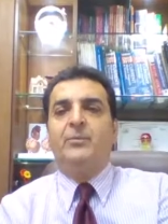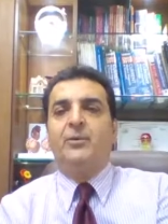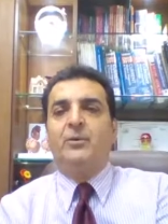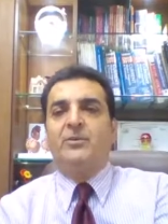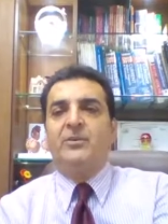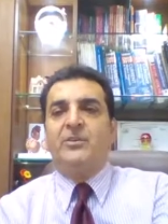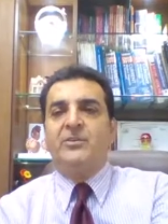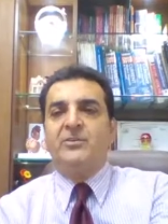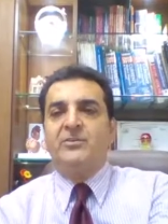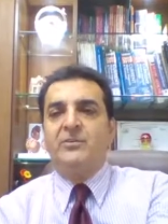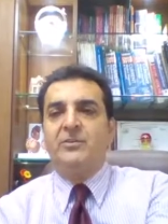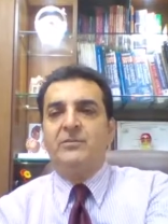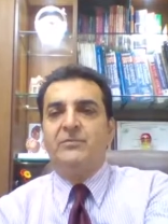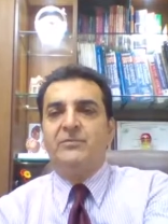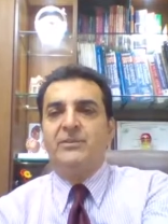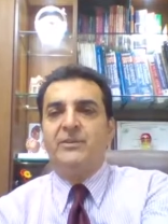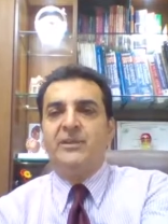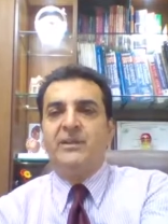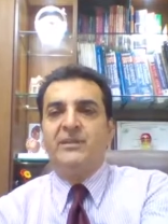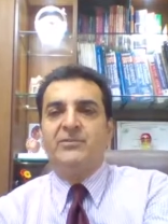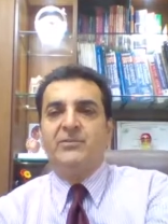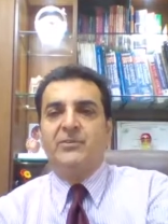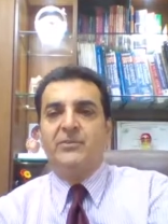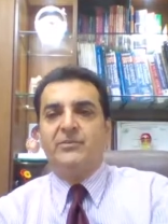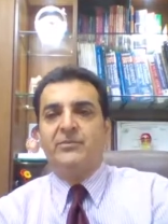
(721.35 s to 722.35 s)
progression of the
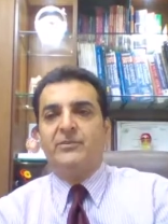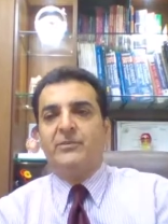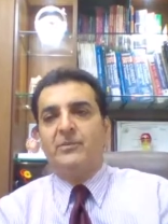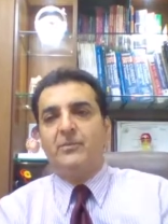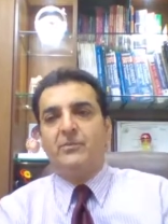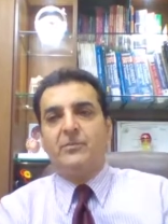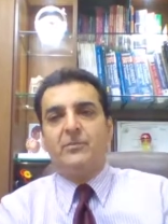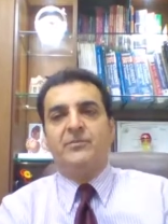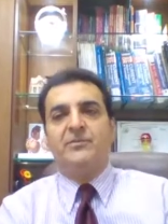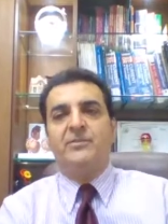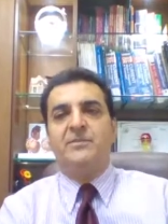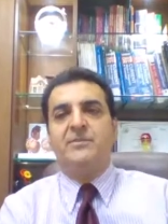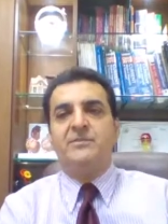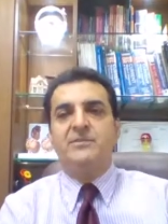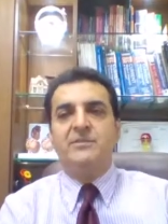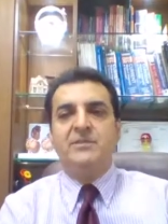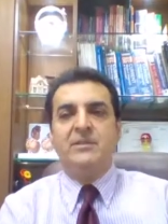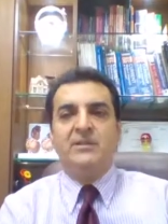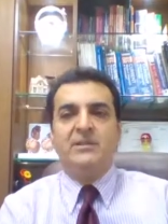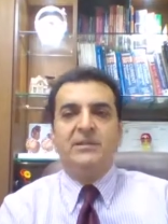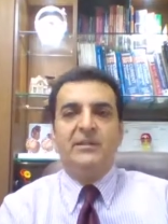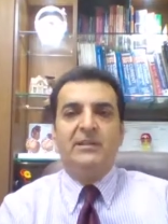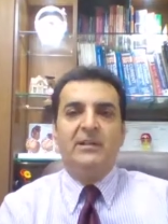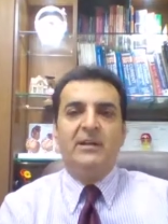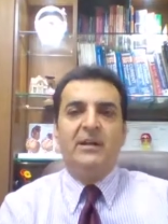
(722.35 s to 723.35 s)
atherosclerosis
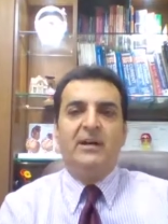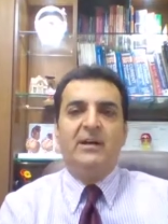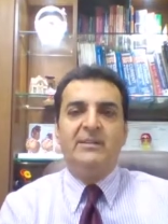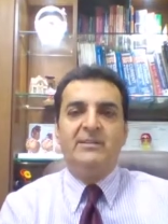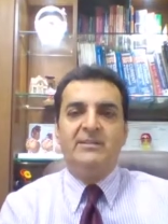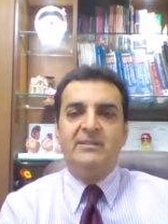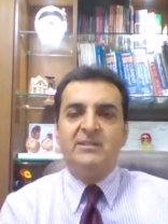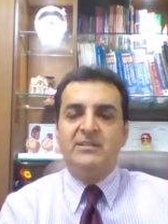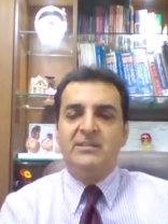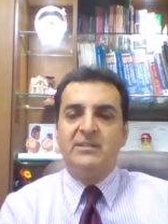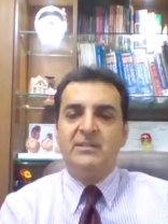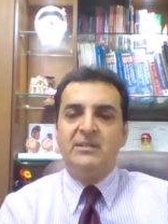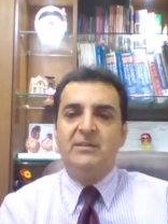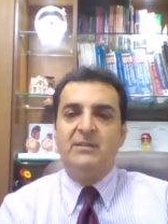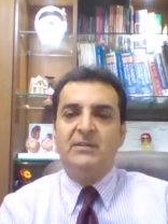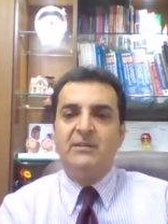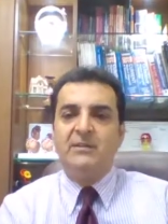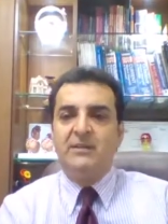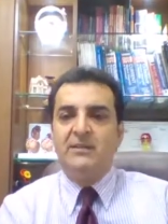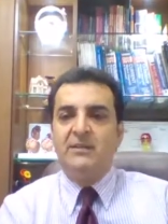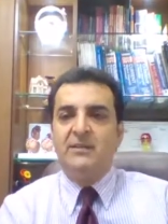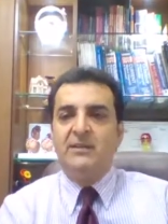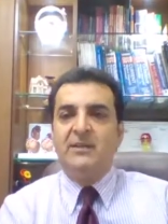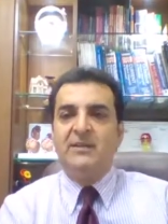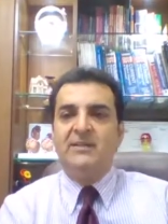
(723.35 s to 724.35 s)
till the last
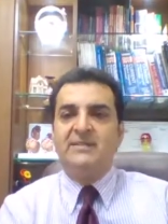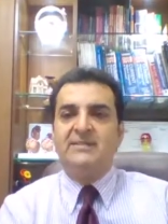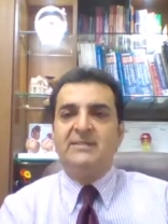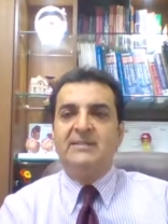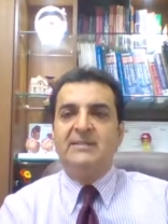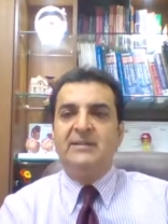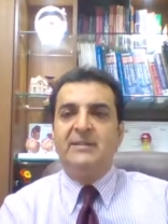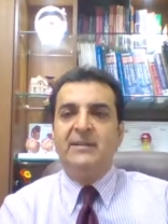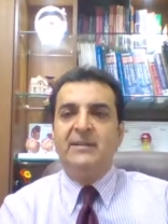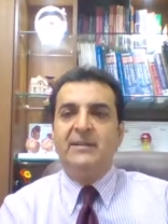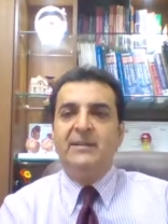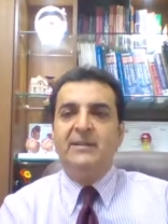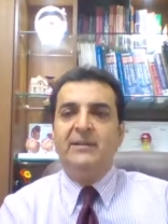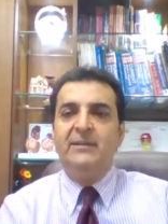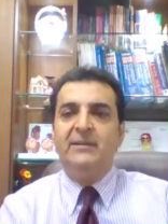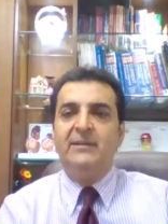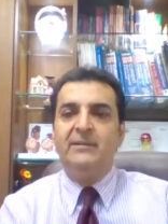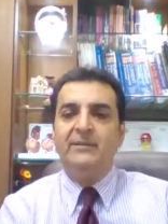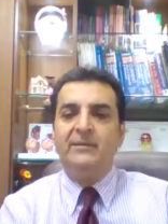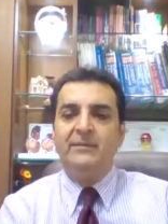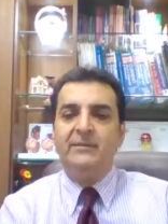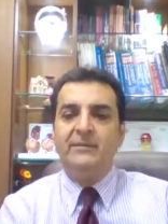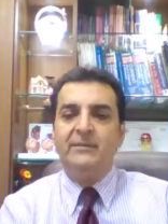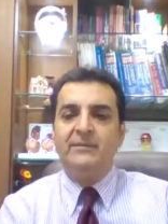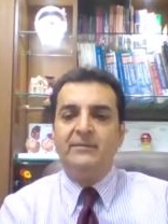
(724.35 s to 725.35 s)
slide,
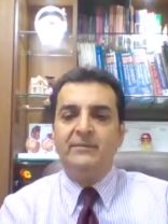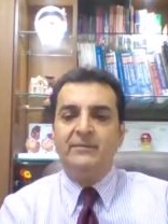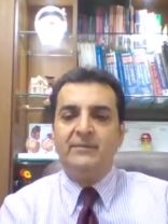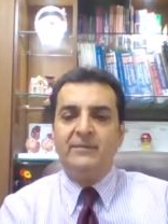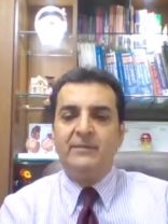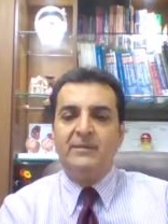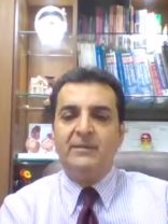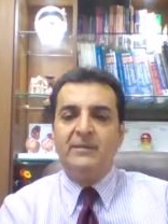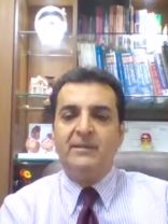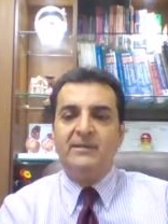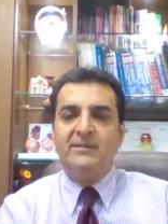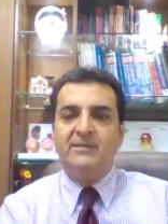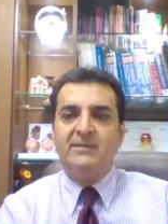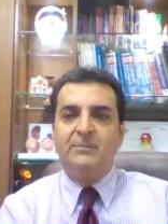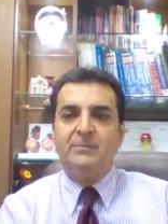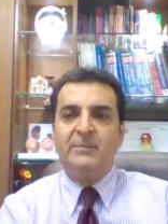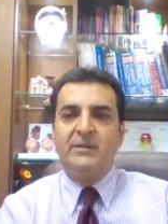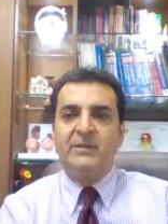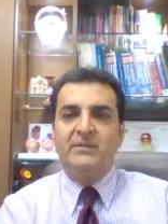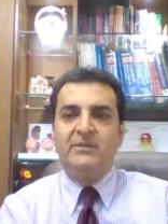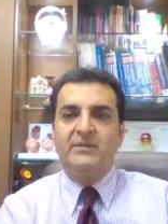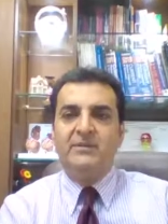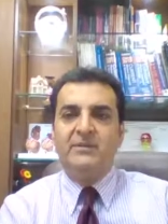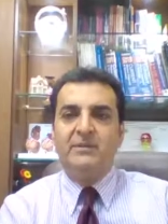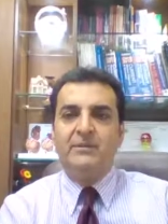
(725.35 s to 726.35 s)
last
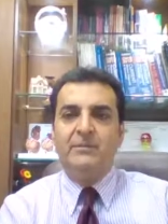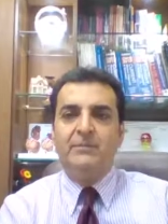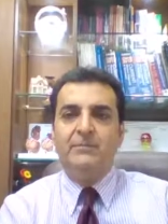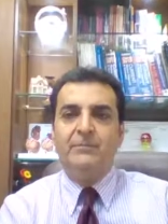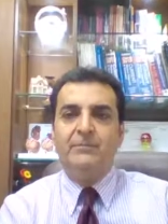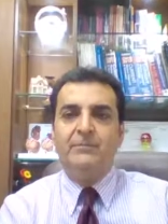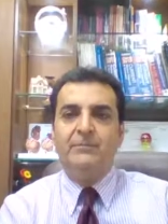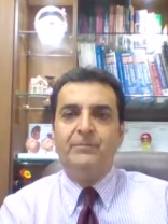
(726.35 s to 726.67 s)
picture.